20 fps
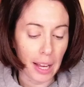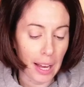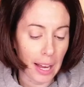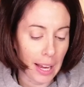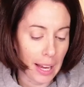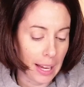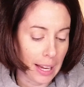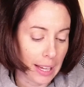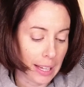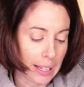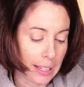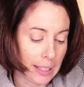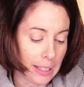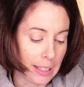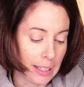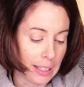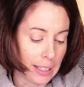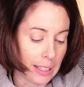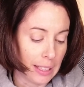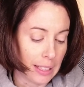I
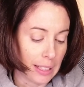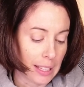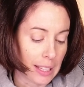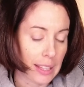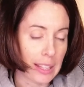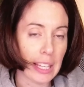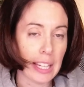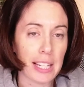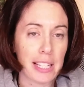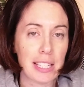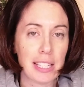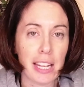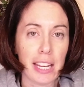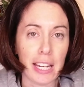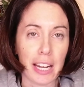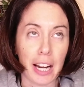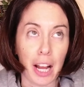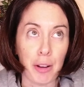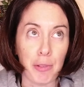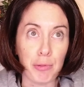think it's neat,
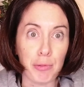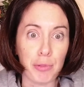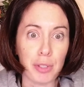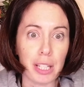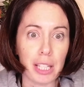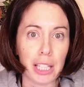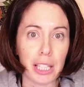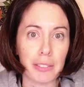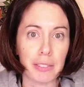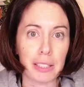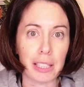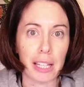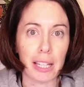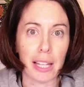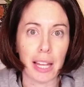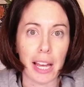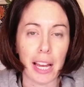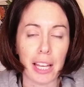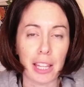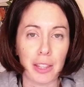and I really, really
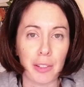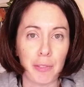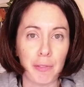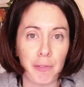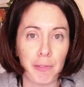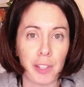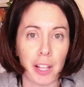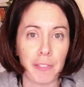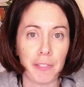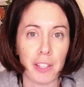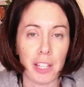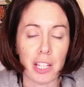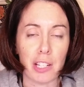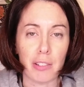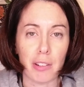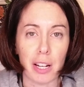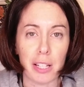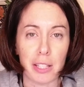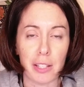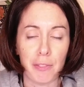like the fluffy,
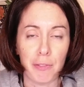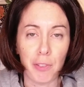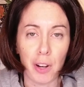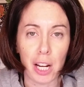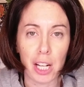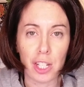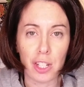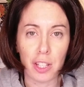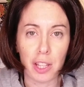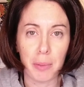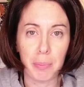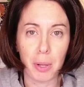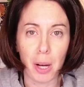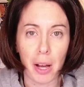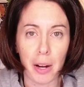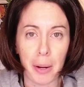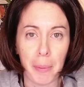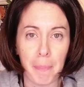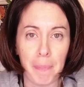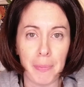crazy fringe at the
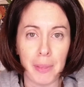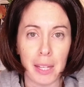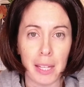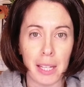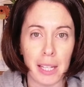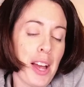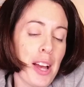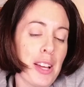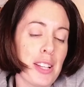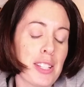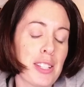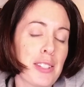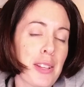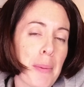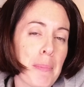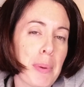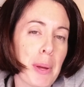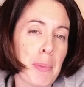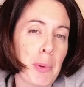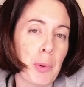bottom.
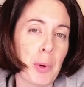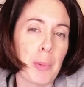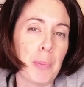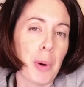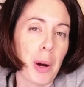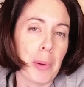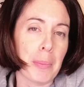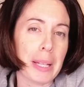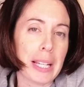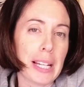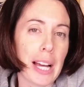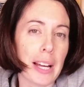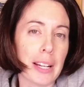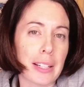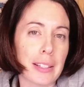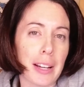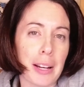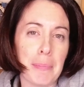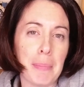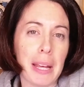Some people would probably cut
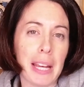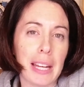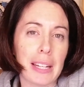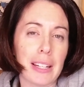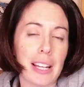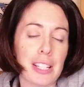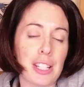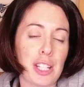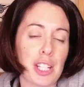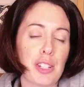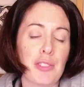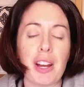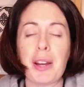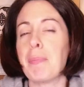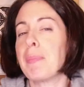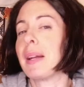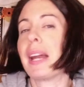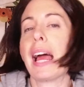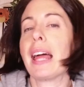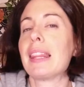it and make it nice and
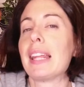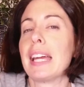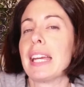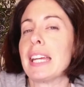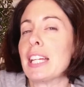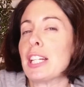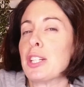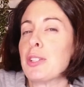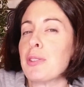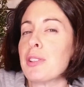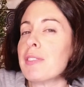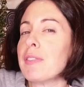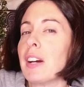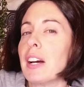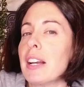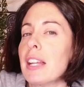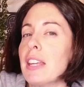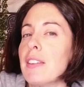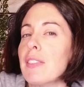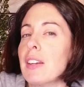straight, but I like it sort of
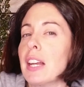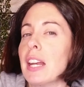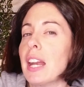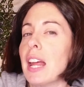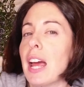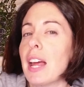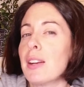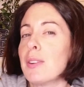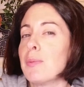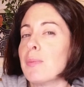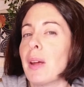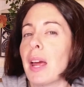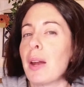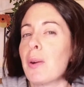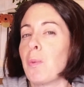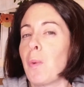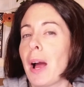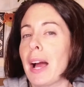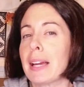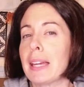uneven and
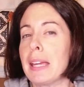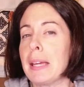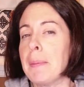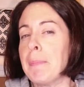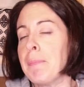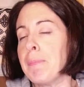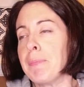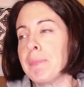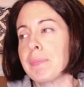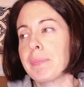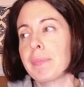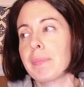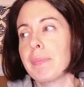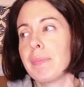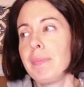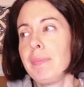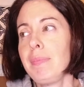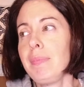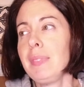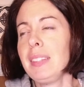wacky.
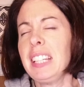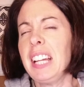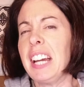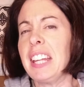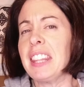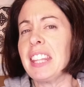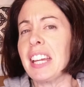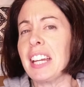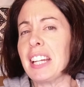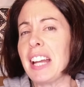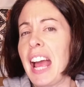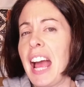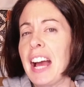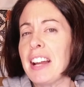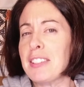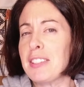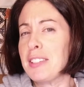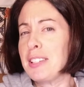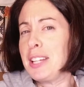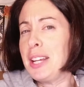I think it
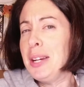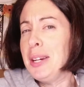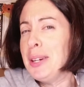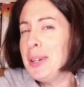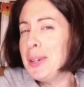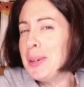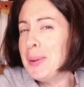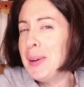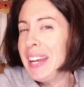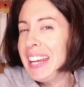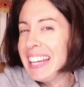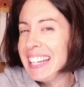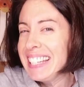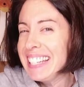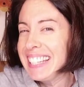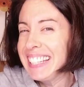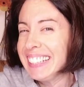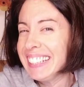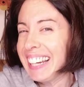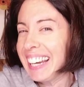adds to
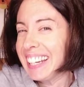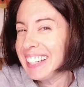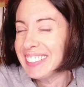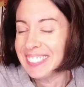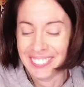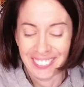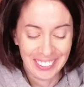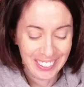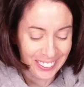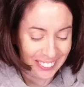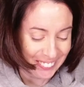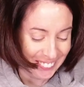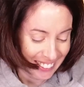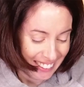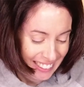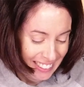it. I don't know.